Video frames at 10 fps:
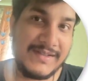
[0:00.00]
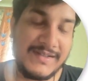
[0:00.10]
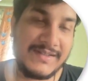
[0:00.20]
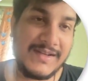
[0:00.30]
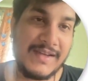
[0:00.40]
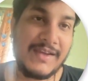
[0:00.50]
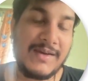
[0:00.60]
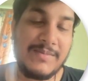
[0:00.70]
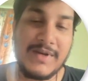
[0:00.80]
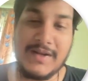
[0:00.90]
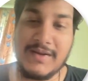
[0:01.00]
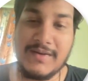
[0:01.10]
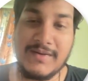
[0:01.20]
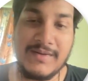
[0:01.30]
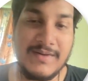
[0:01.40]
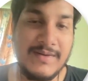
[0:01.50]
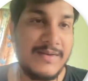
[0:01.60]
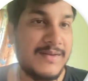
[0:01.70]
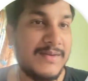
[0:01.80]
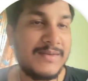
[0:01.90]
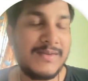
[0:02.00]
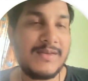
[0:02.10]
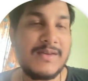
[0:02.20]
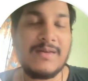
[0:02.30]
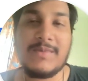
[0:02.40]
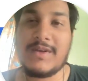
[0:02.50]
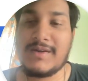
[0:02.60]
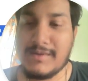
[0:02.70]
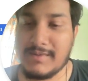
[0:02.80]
it's taking a bit, just a minute.